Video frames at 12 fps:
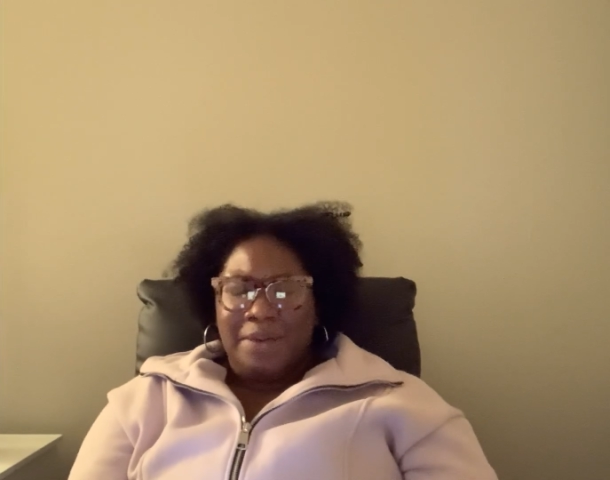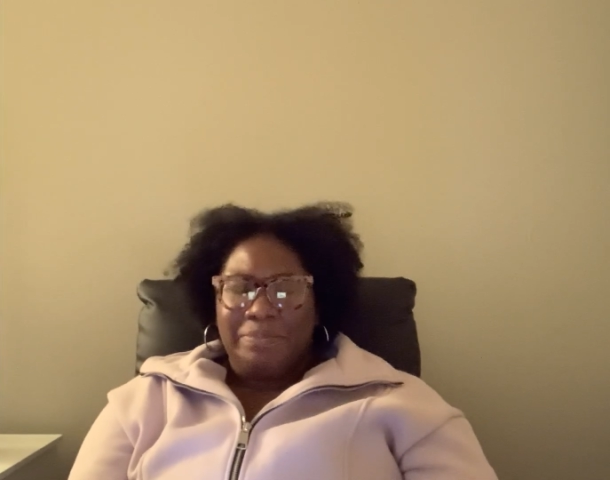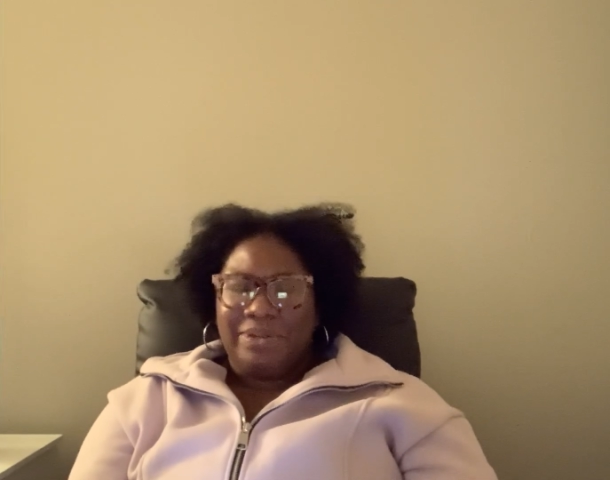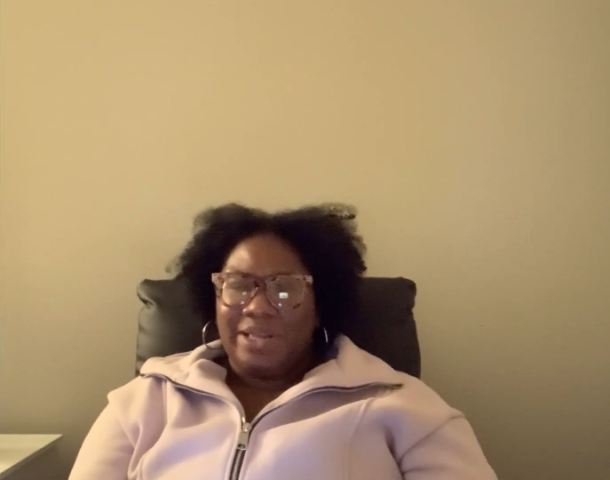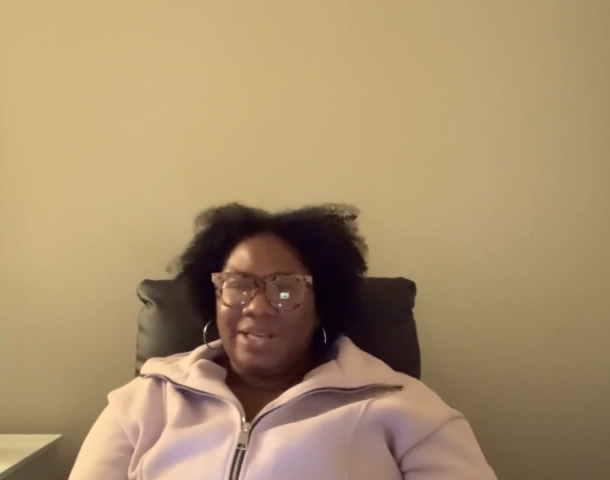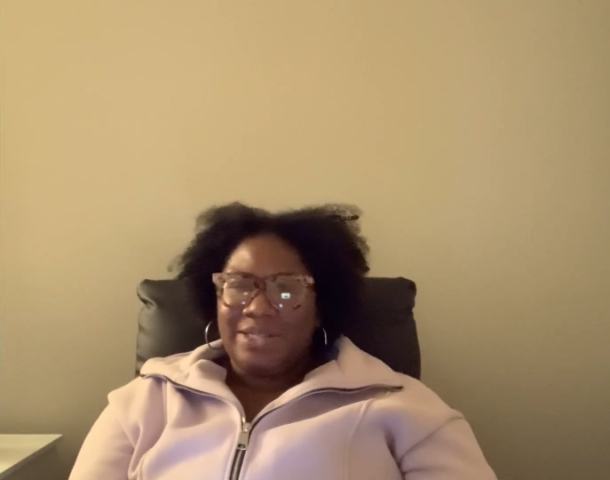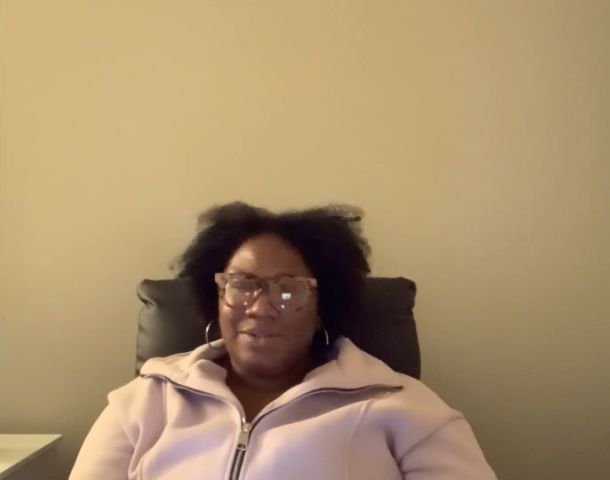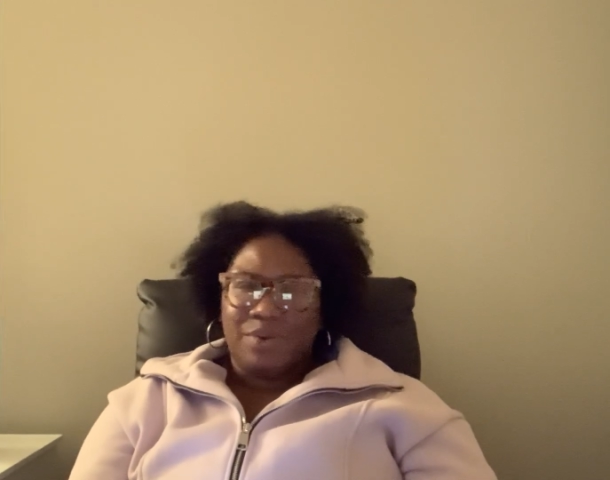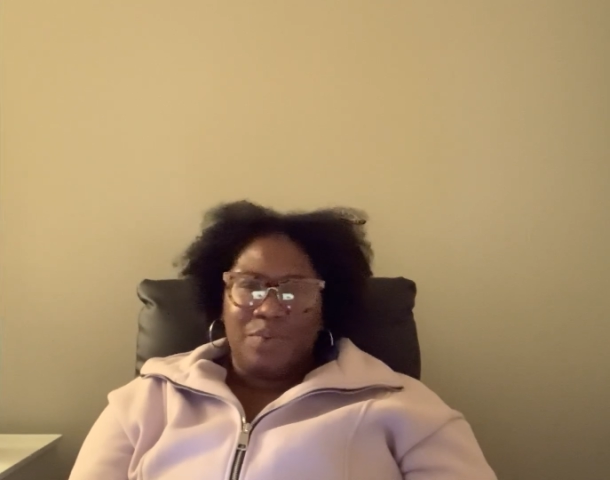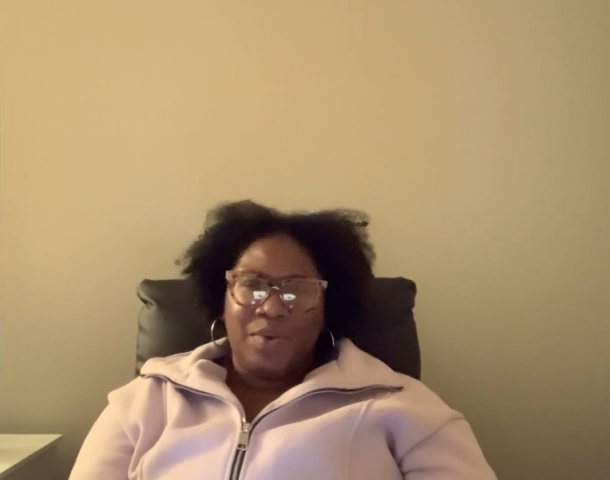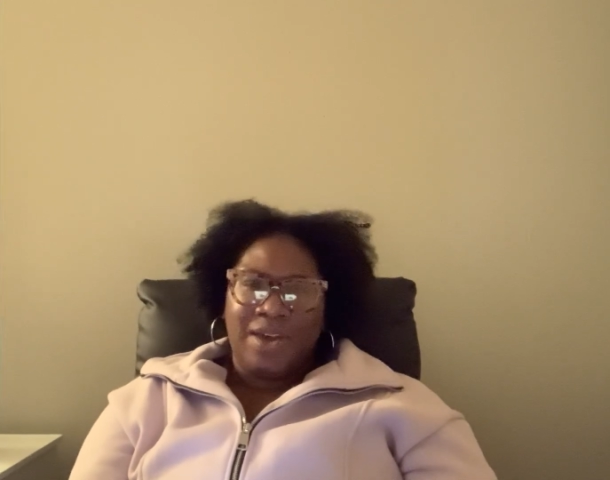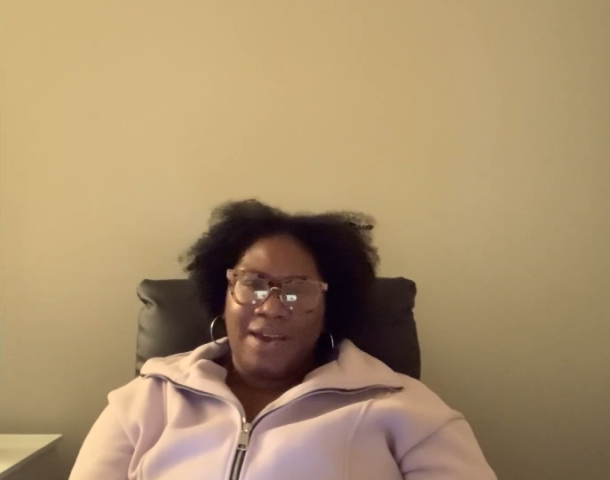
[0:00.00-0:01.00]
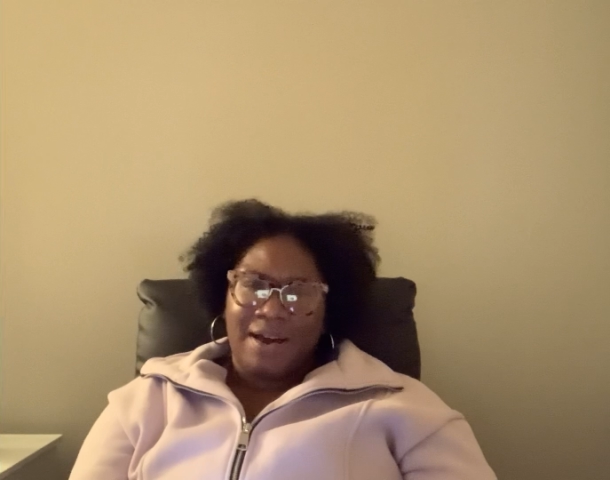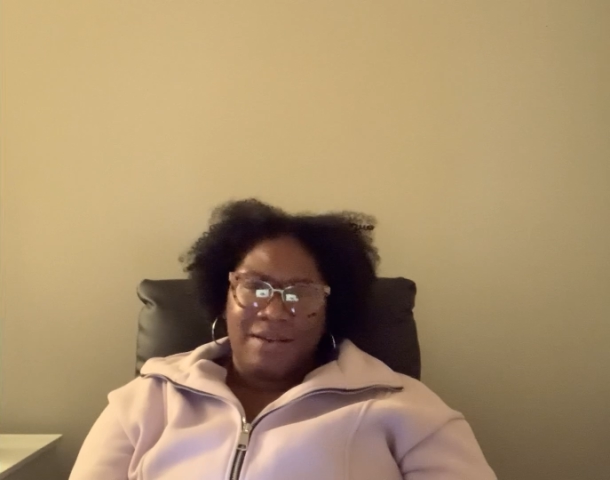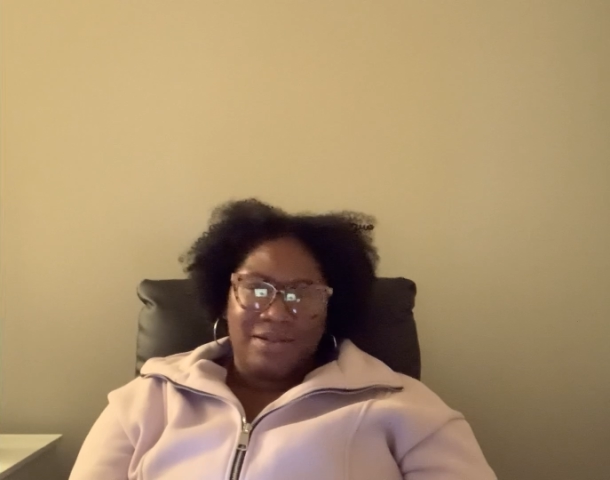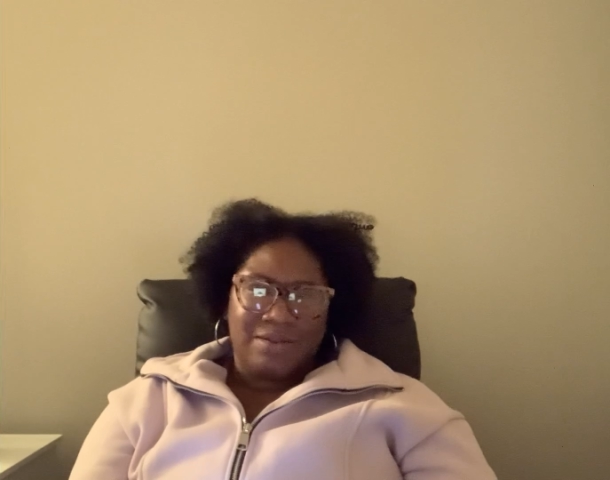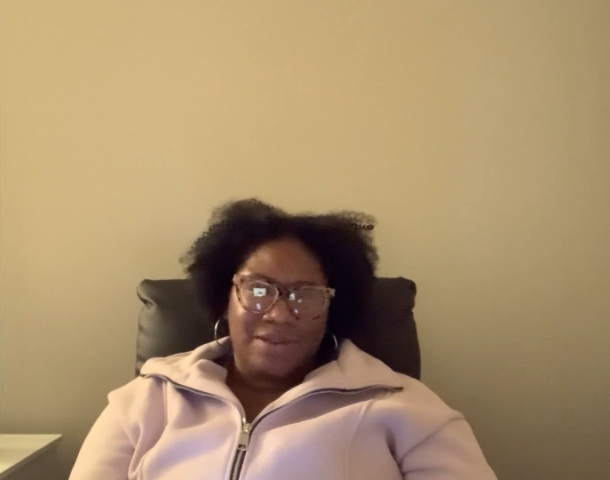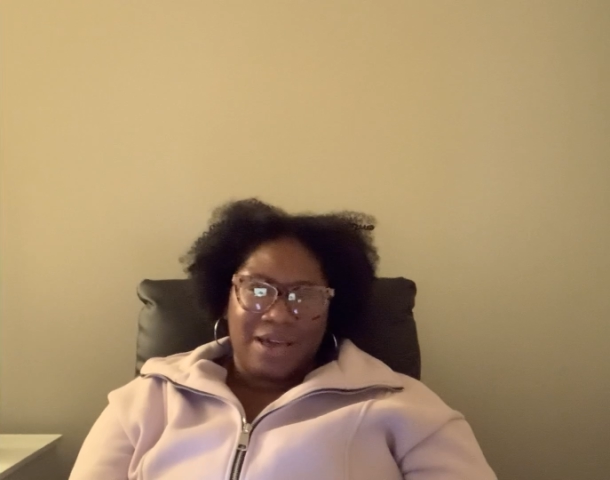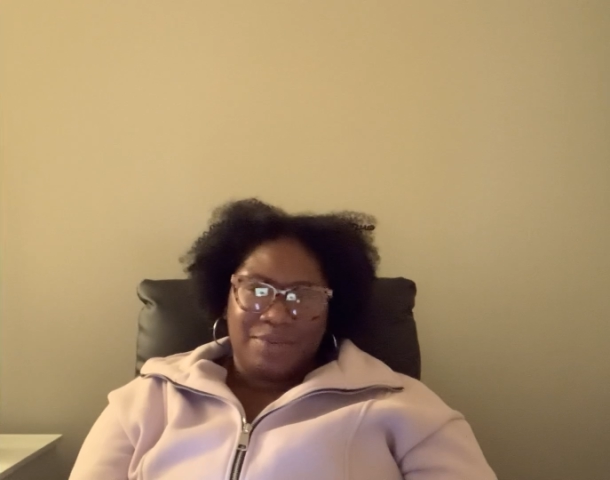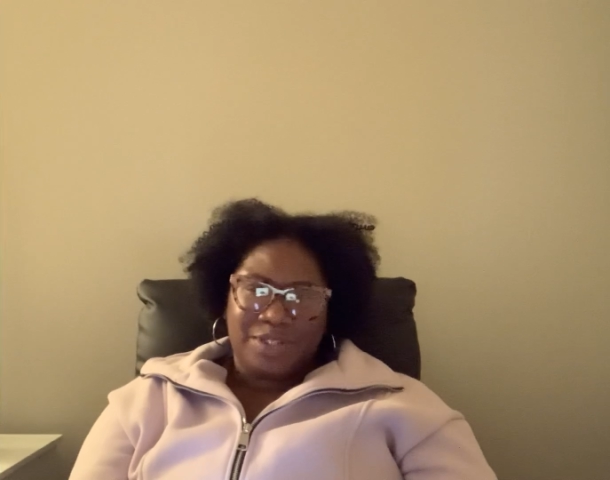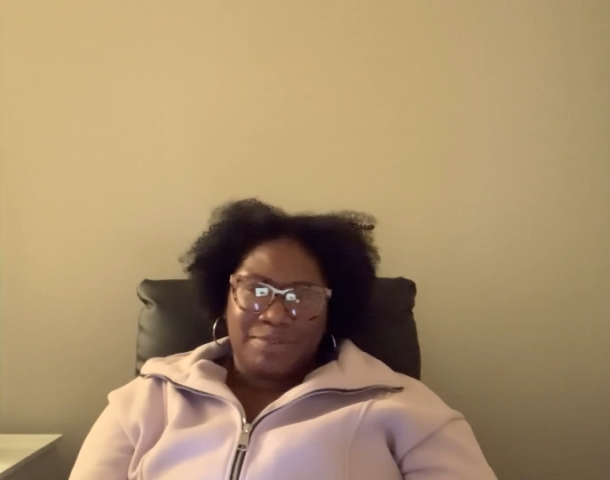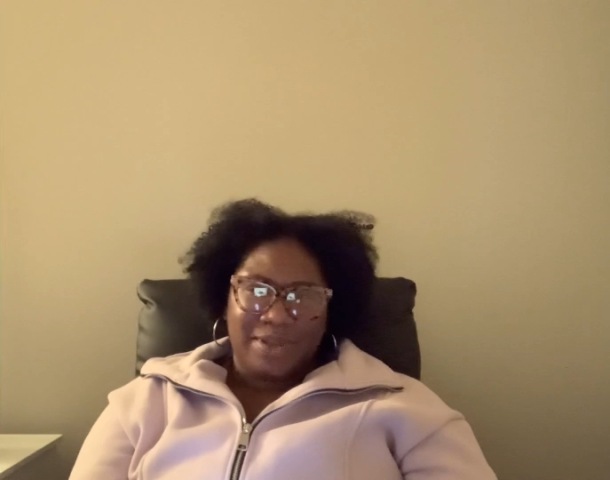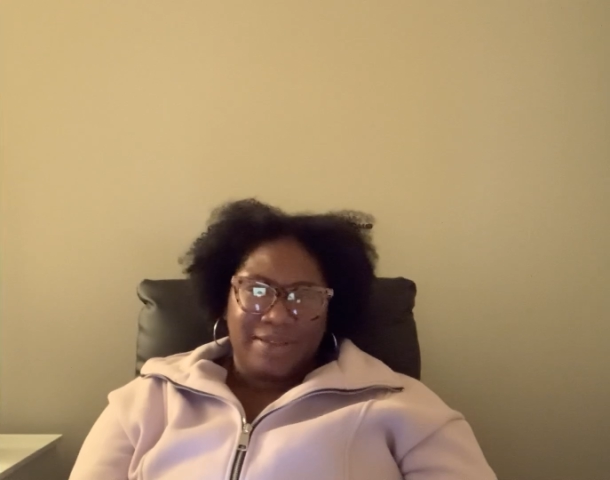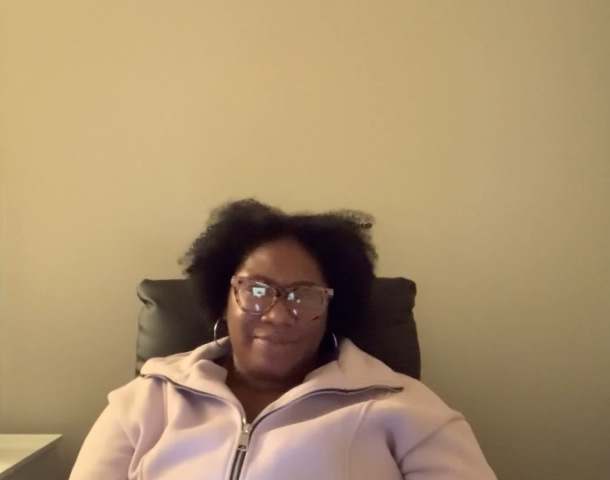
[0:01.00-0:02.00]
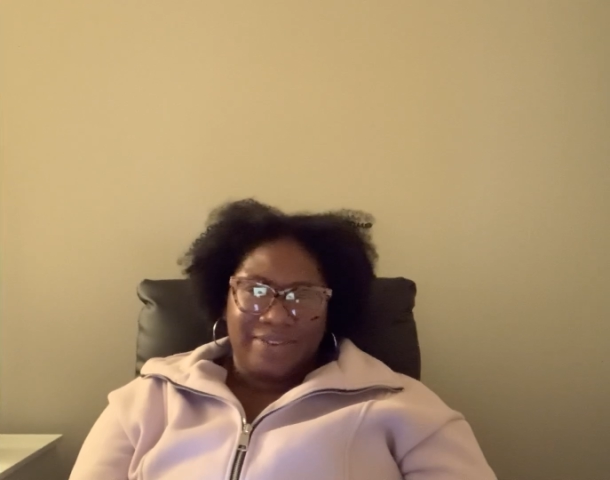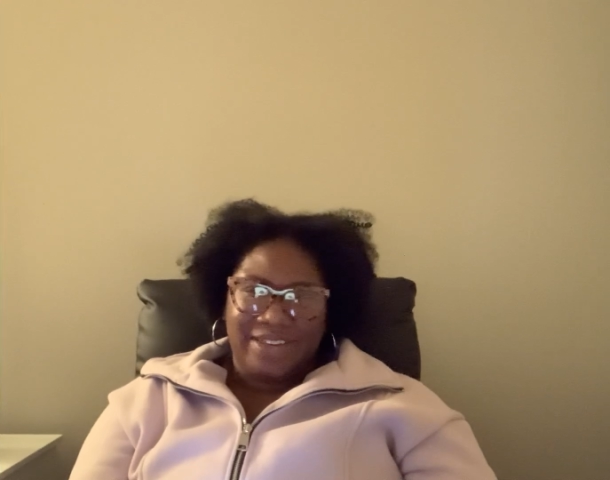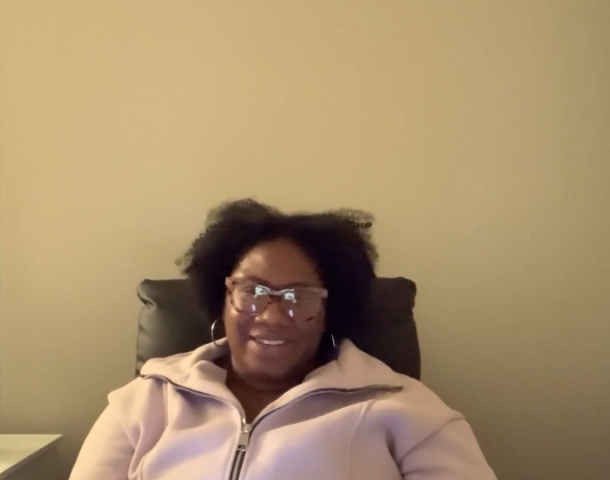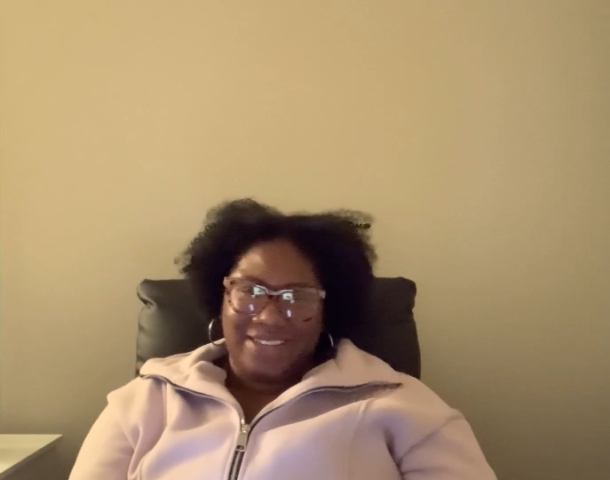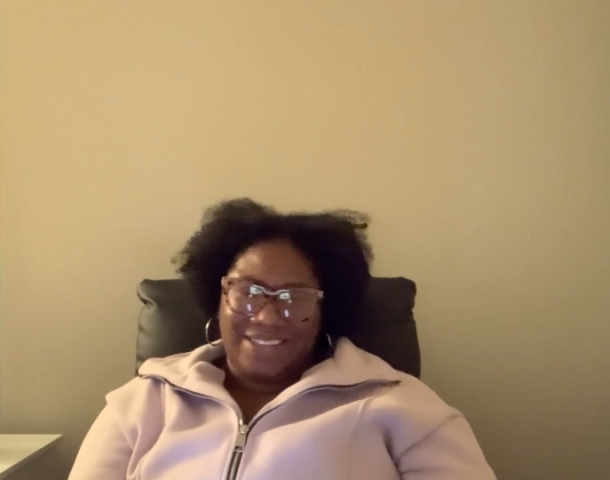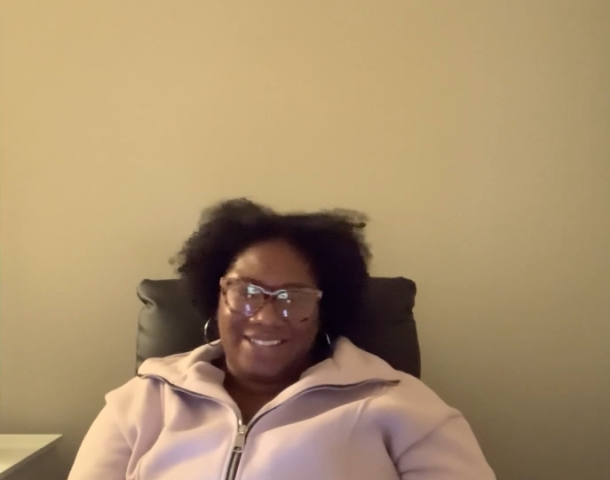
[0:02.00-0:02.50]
Plus, we all know that was Buffy.